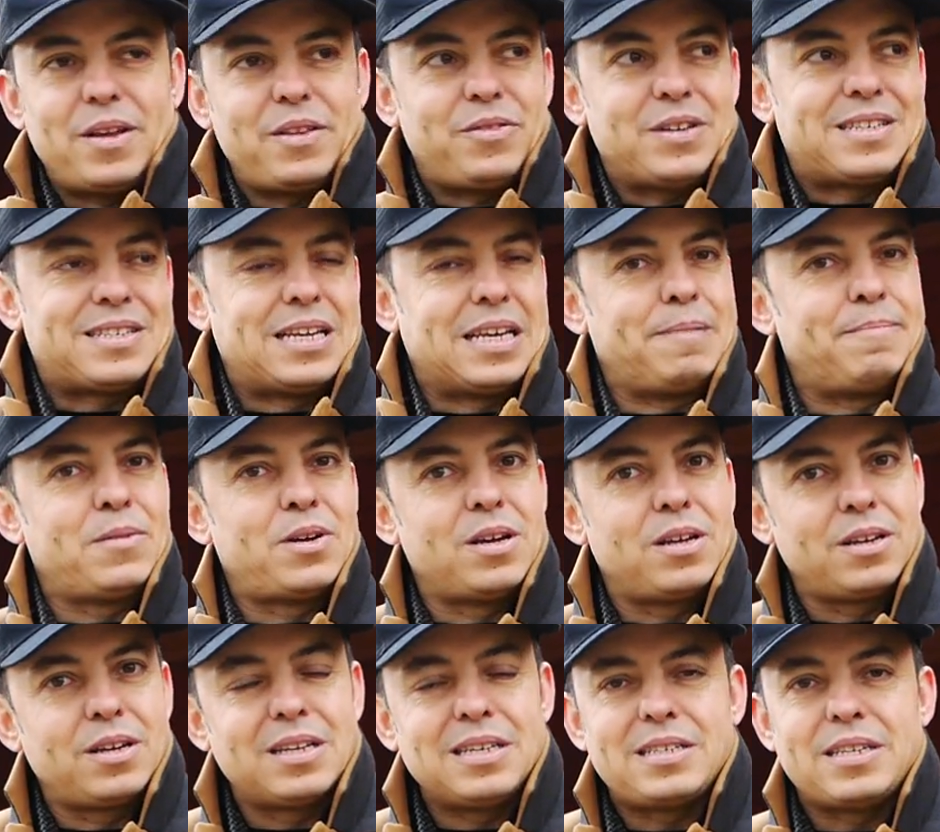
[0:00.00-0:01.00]
the team
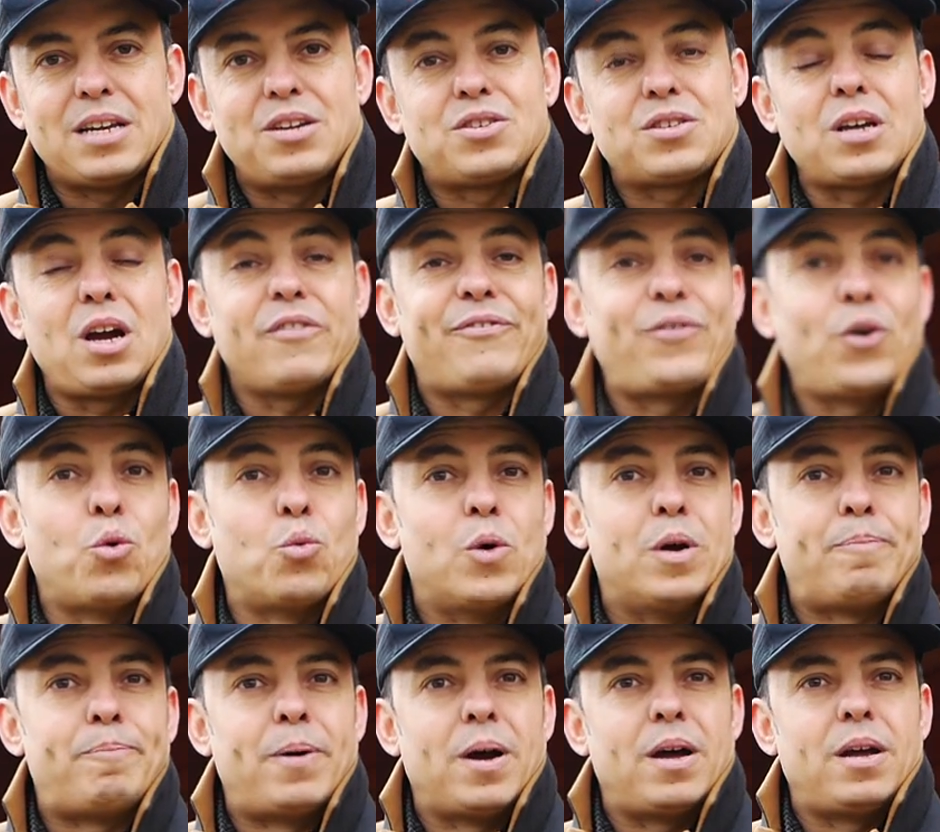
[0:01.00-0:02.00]
can continue to go
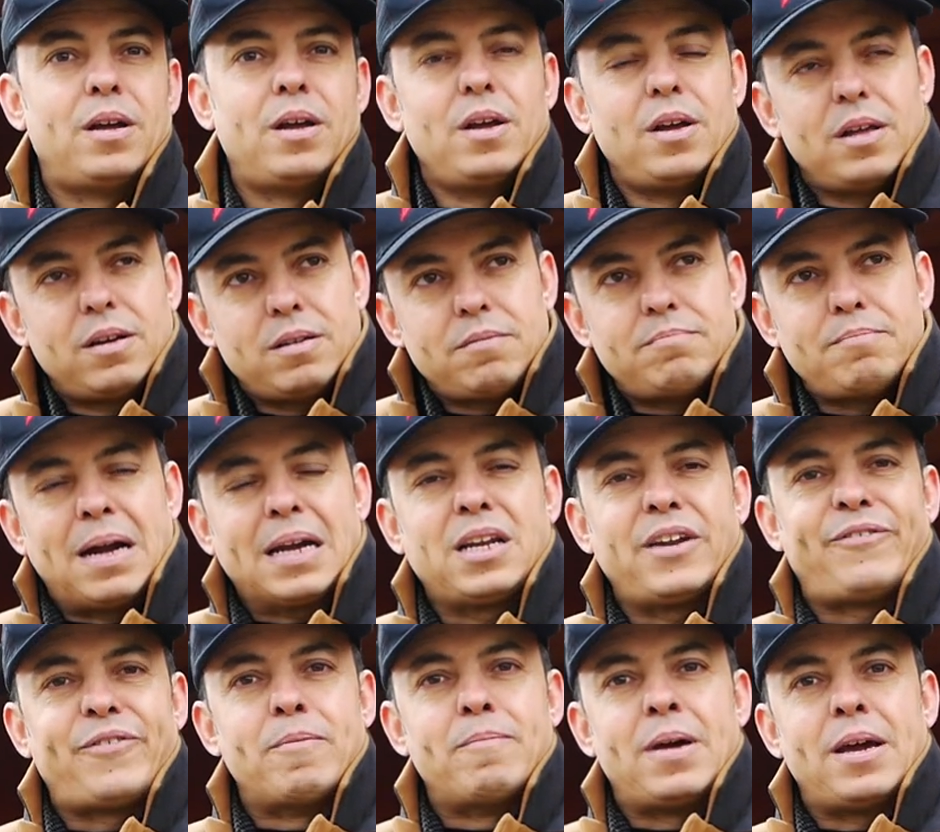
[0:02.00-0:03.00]
forward. But
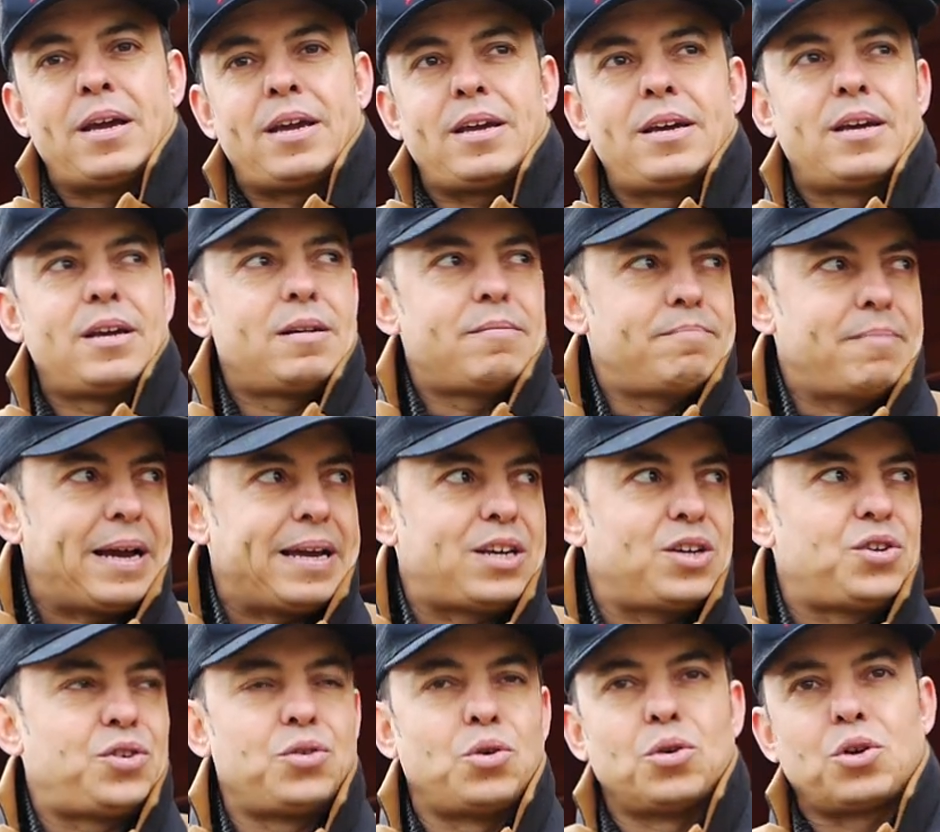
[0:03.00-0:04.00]
mainly for me,
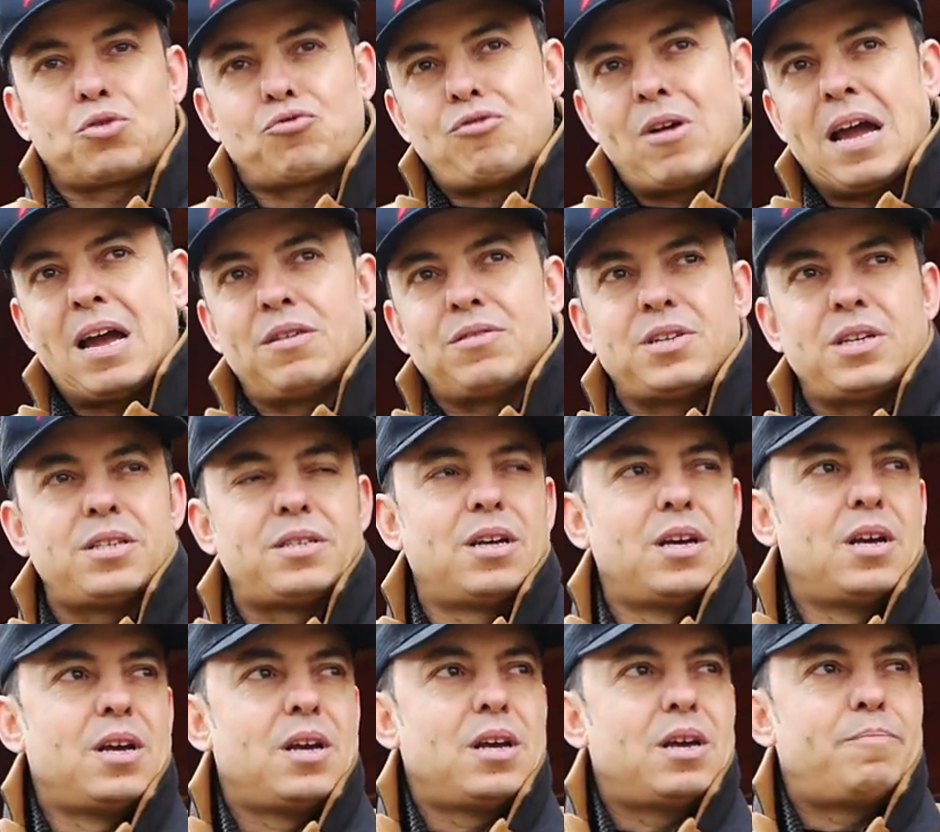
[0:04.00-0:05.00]
making sure the ground is
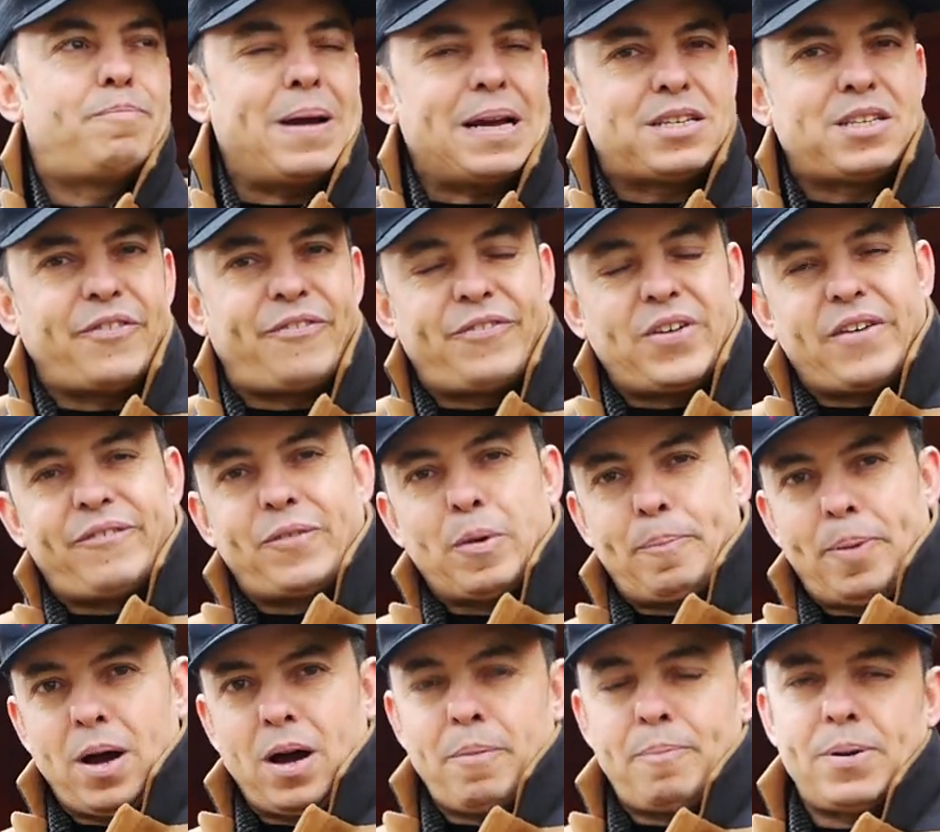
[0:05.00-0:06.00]
better fit for
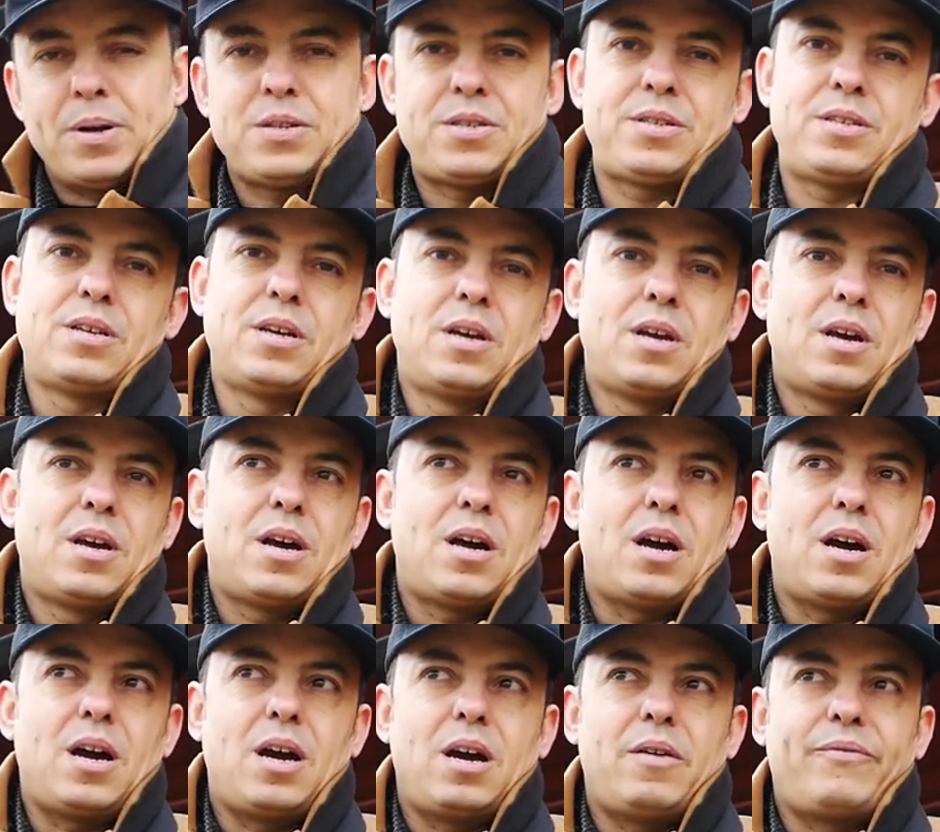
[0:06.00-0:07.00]
purpose
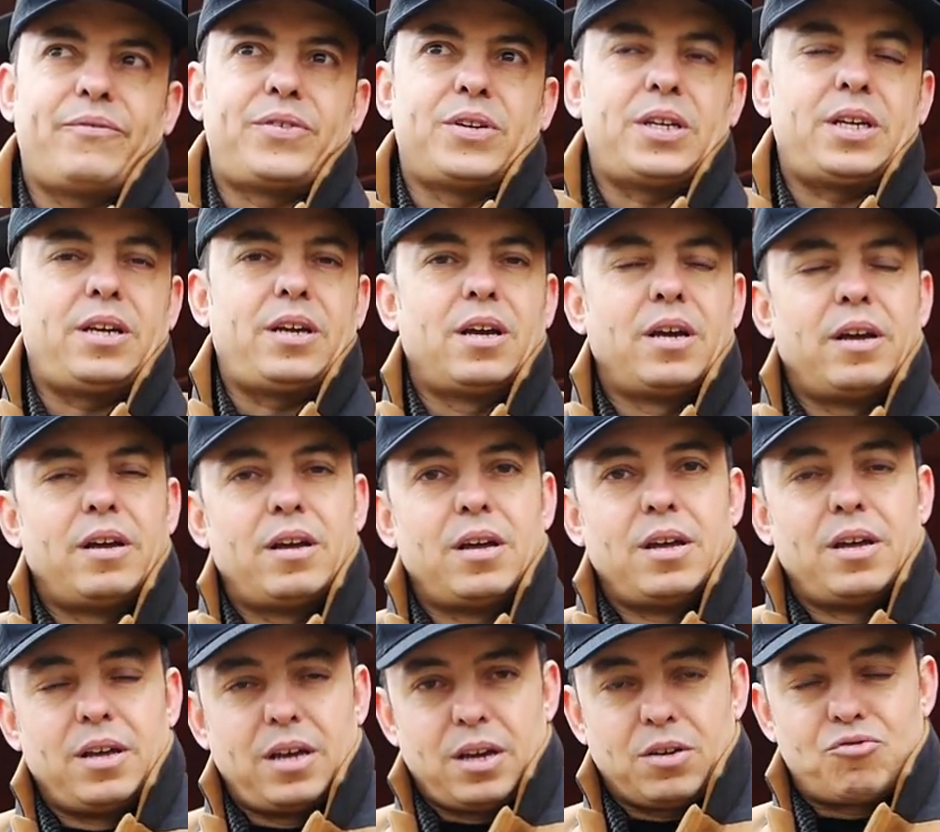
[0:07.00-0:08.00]
for the
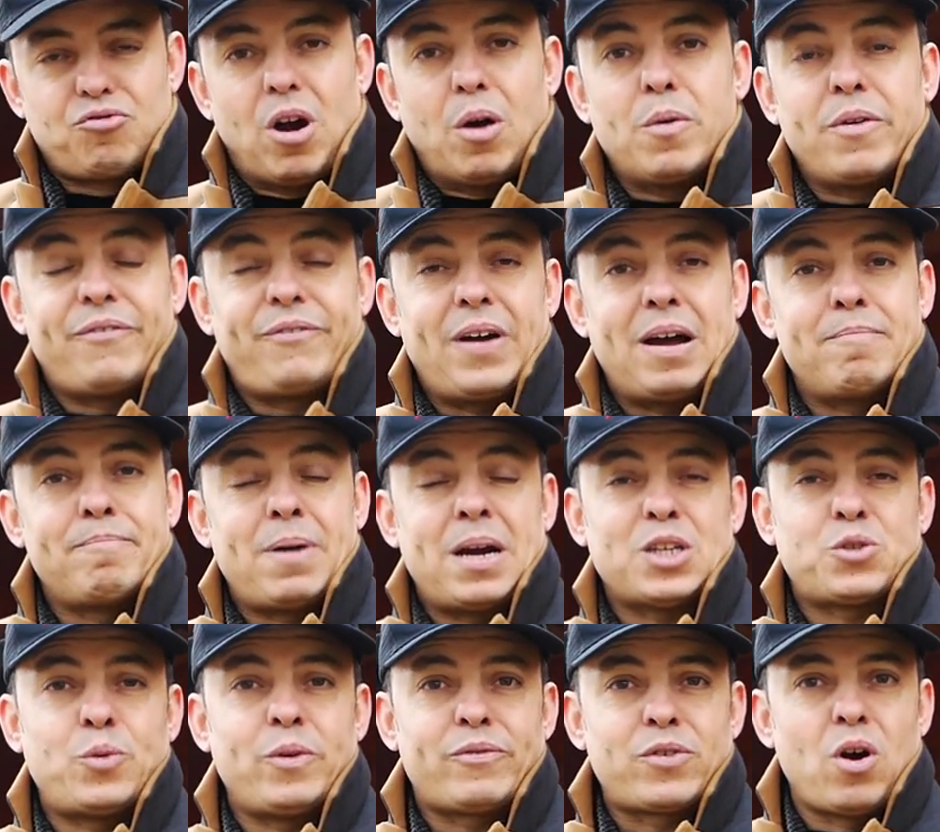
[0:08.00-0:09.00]
growing fan
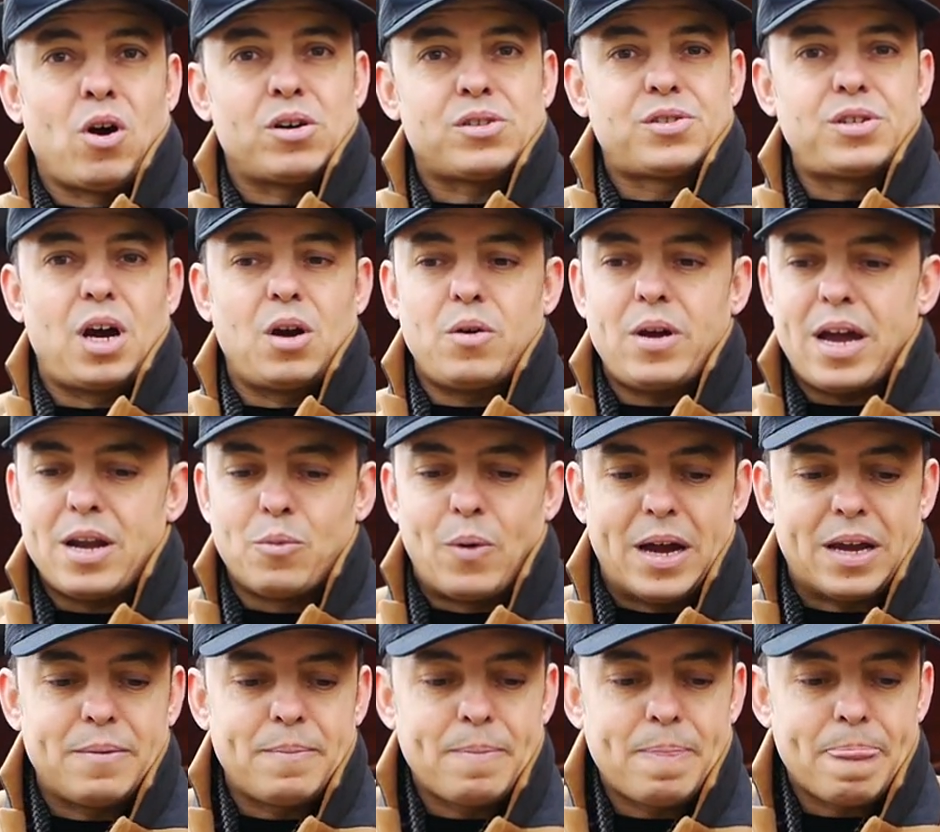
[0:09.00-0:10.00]
base we've got. So
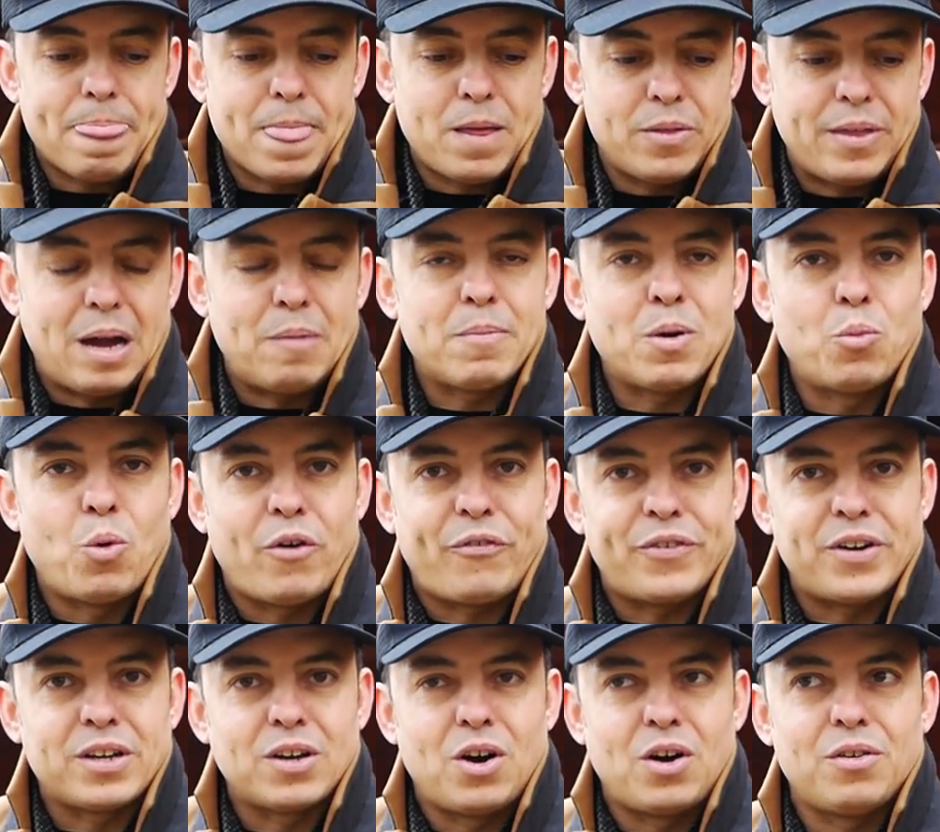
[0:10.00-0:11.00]
anyway, that me
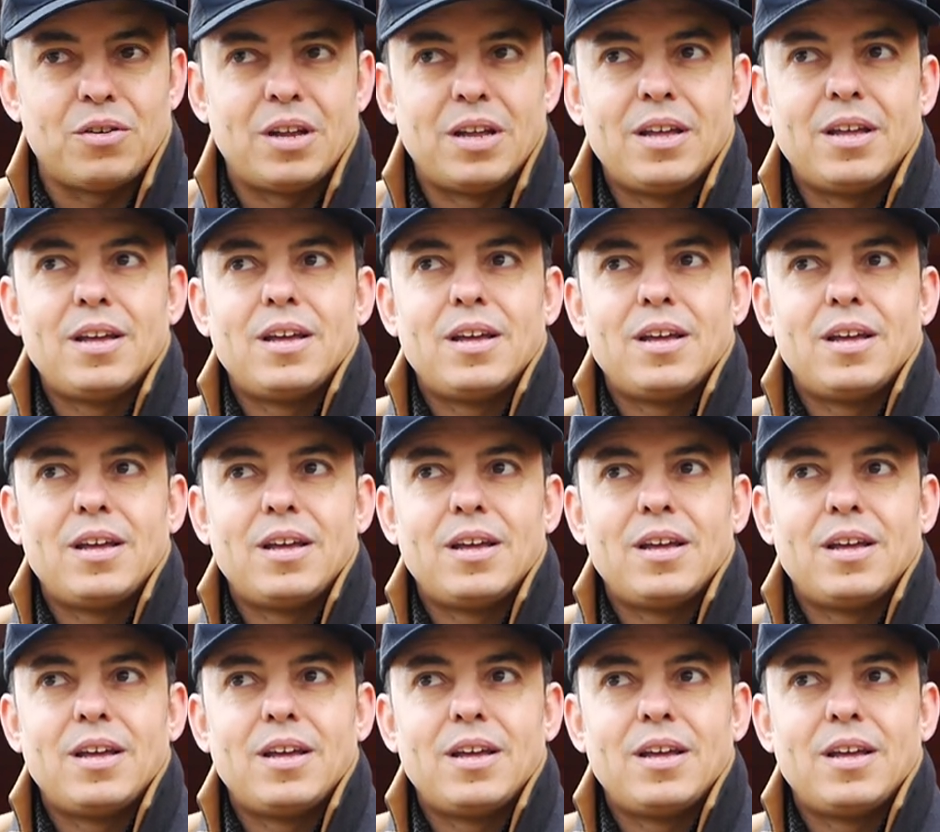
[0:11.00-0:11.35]
waffling on,